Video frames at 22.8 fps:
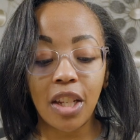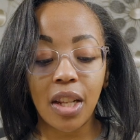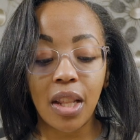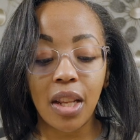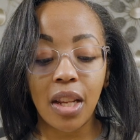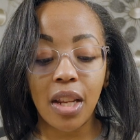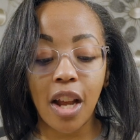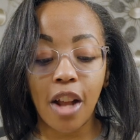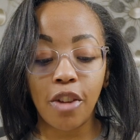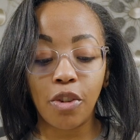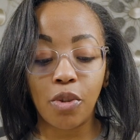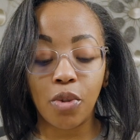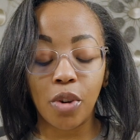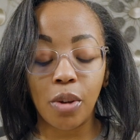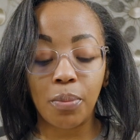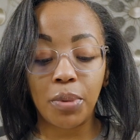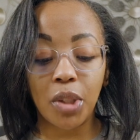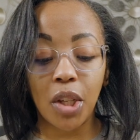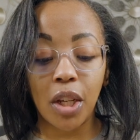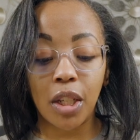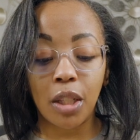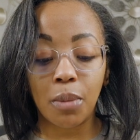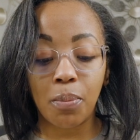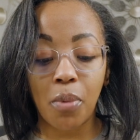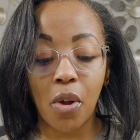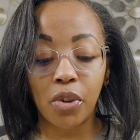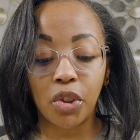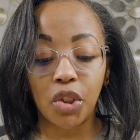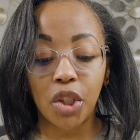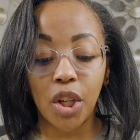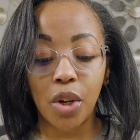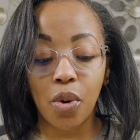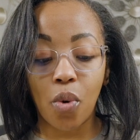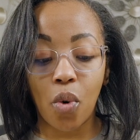to the young group's
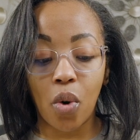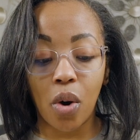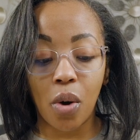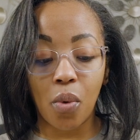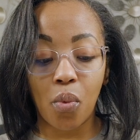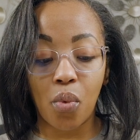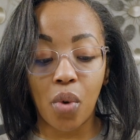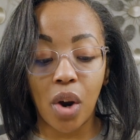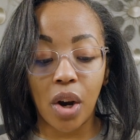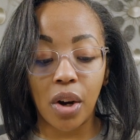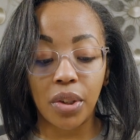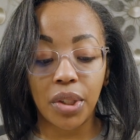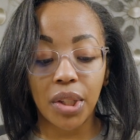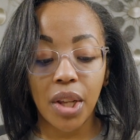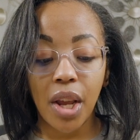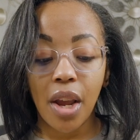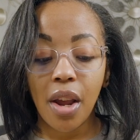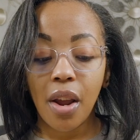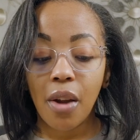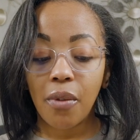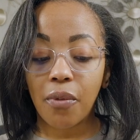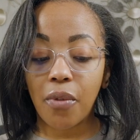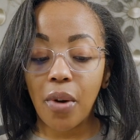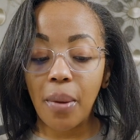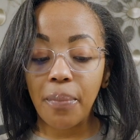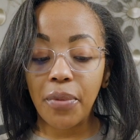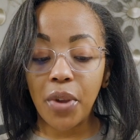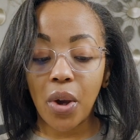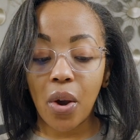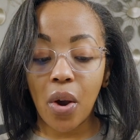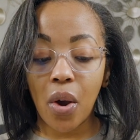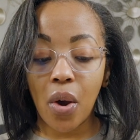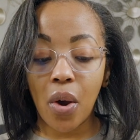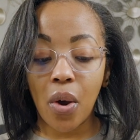expulsion, or worse, from
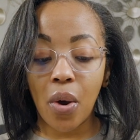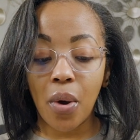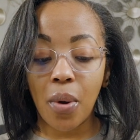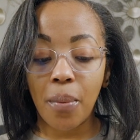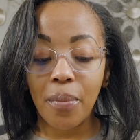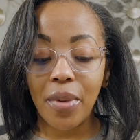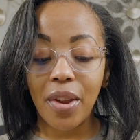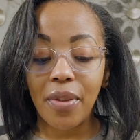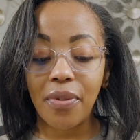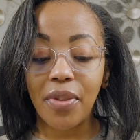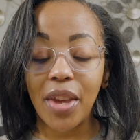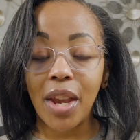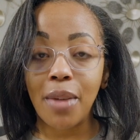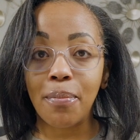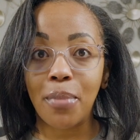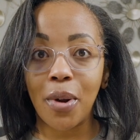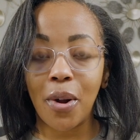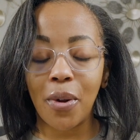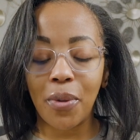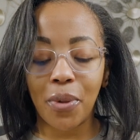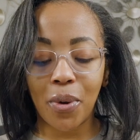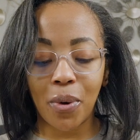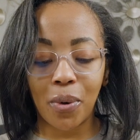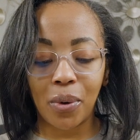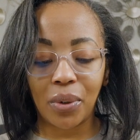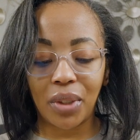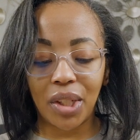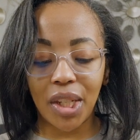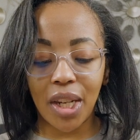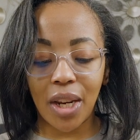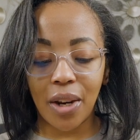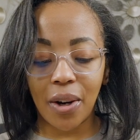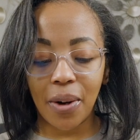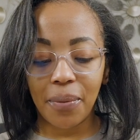the home they both hold
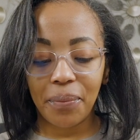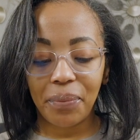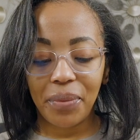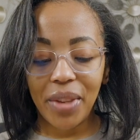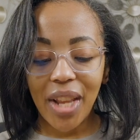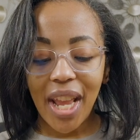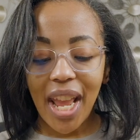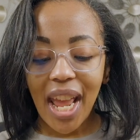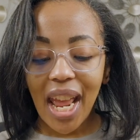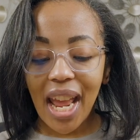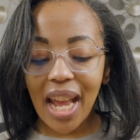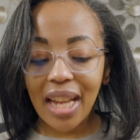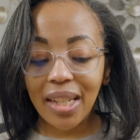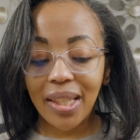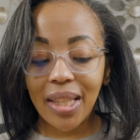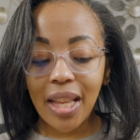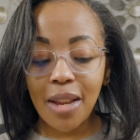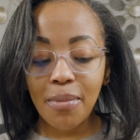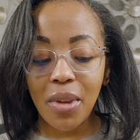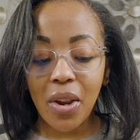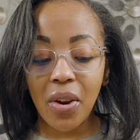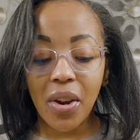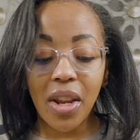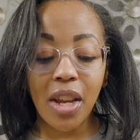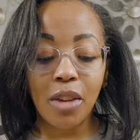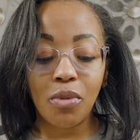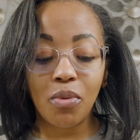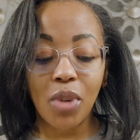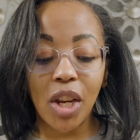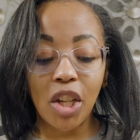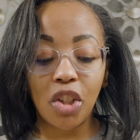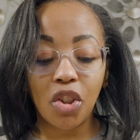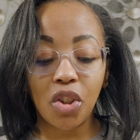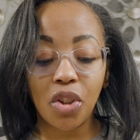dear. As they marry and
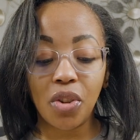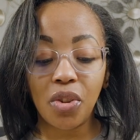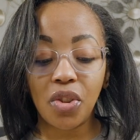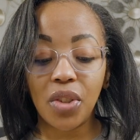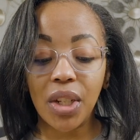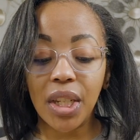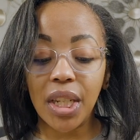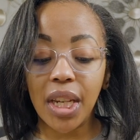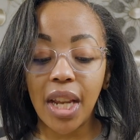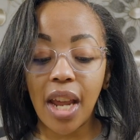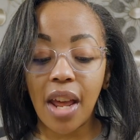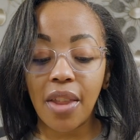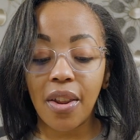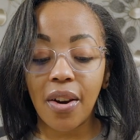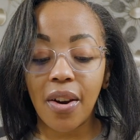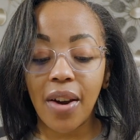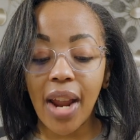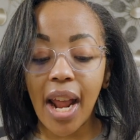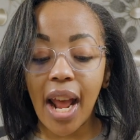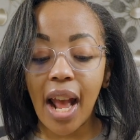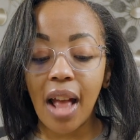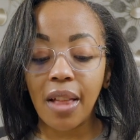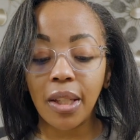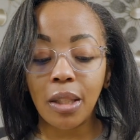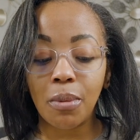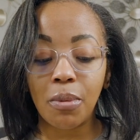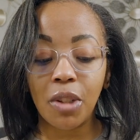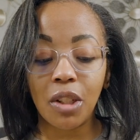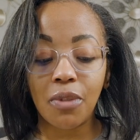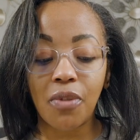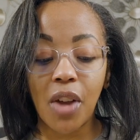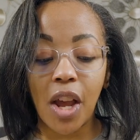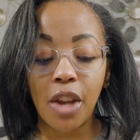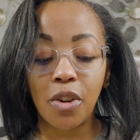raise children together, Alice
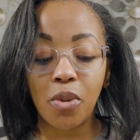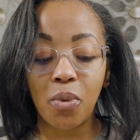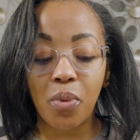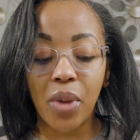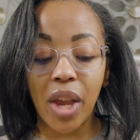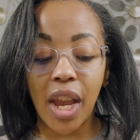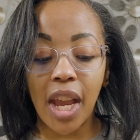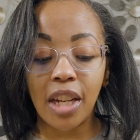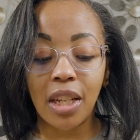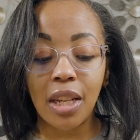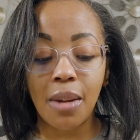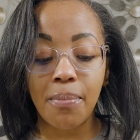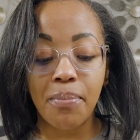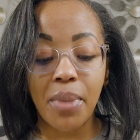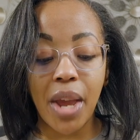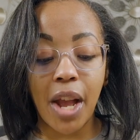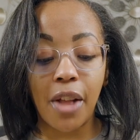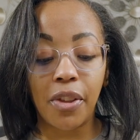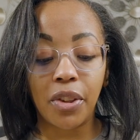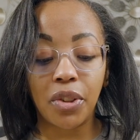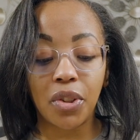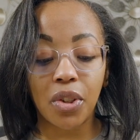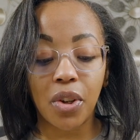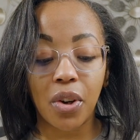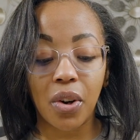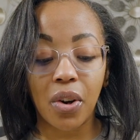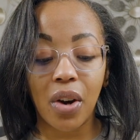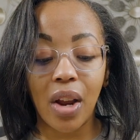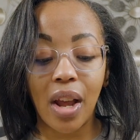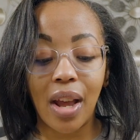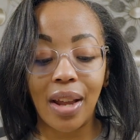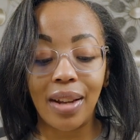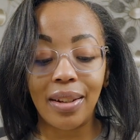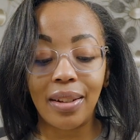must find a way to balance
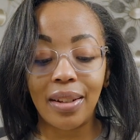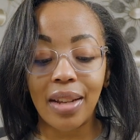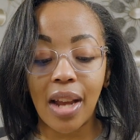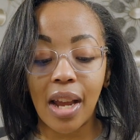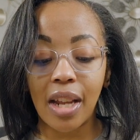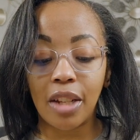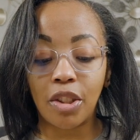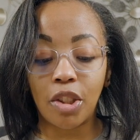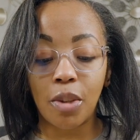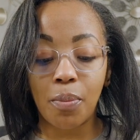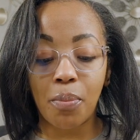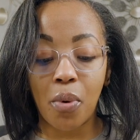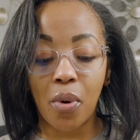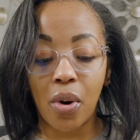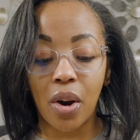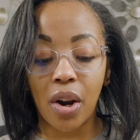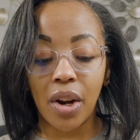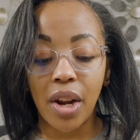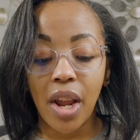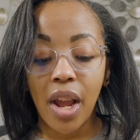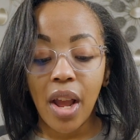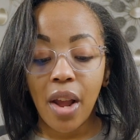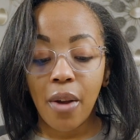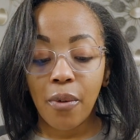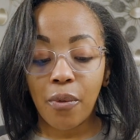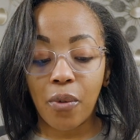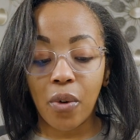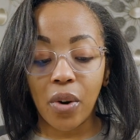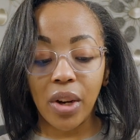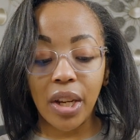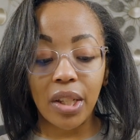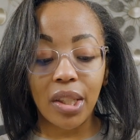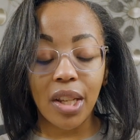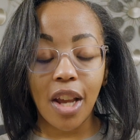her undying support
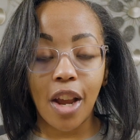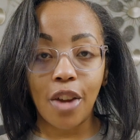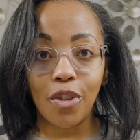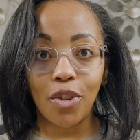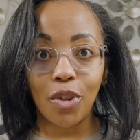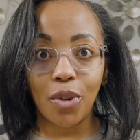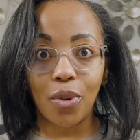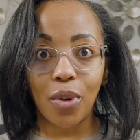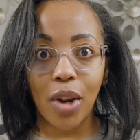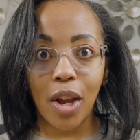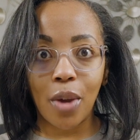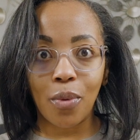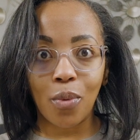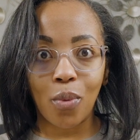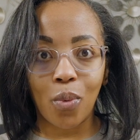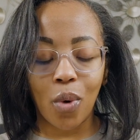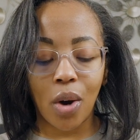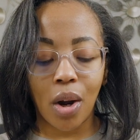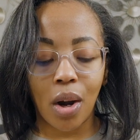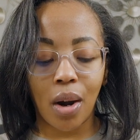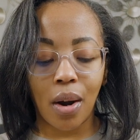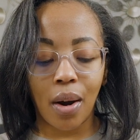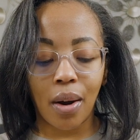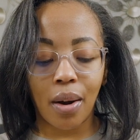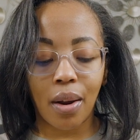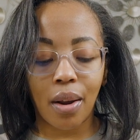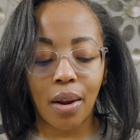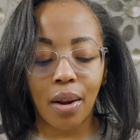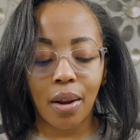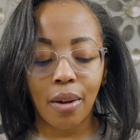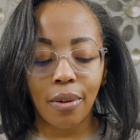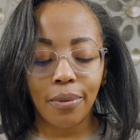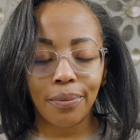for his underground work,